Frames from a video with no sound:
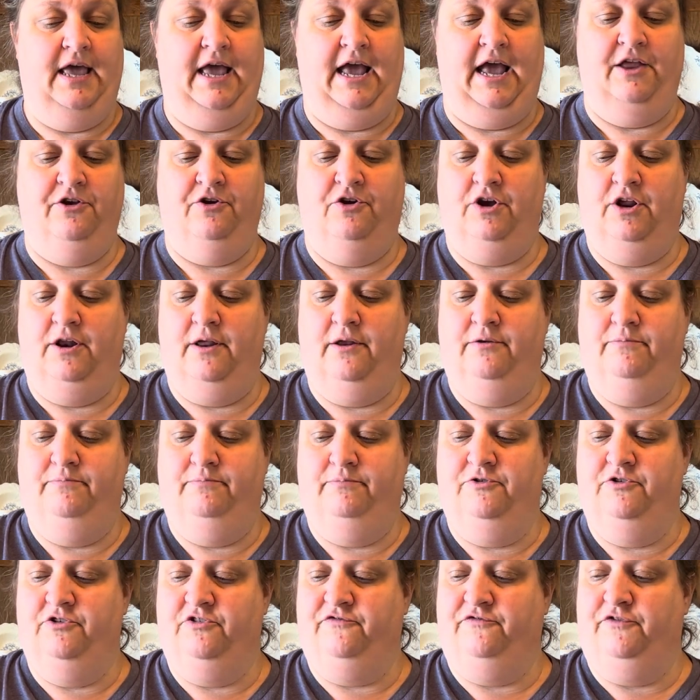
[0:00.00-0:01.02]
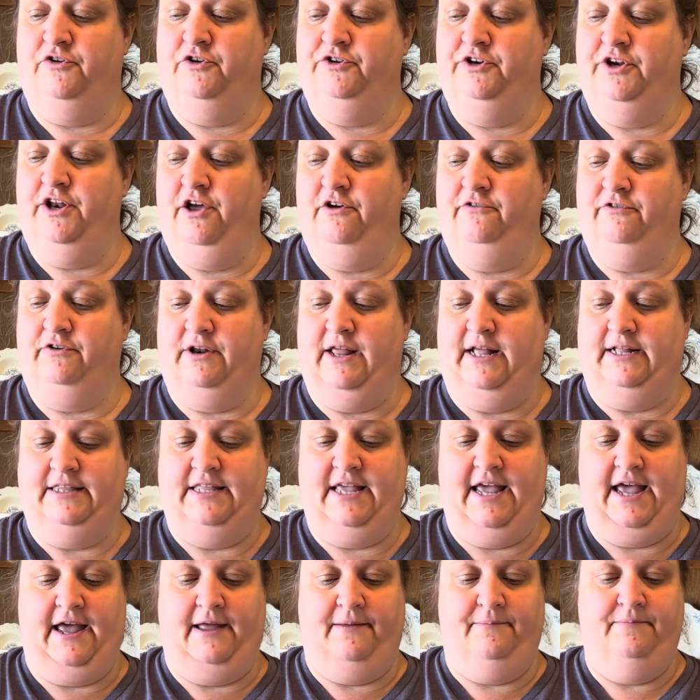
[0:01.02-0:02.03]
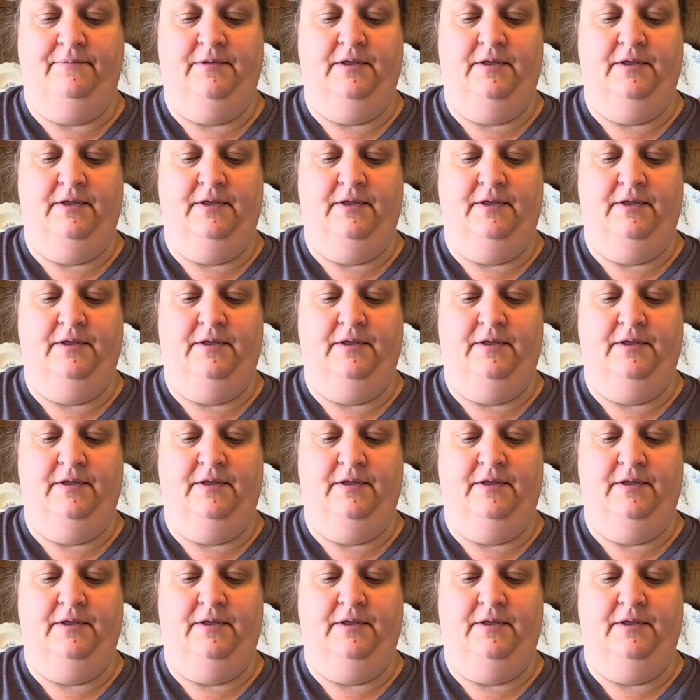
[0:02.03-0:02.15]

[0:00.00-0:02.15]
and you're going to just fold it over like that.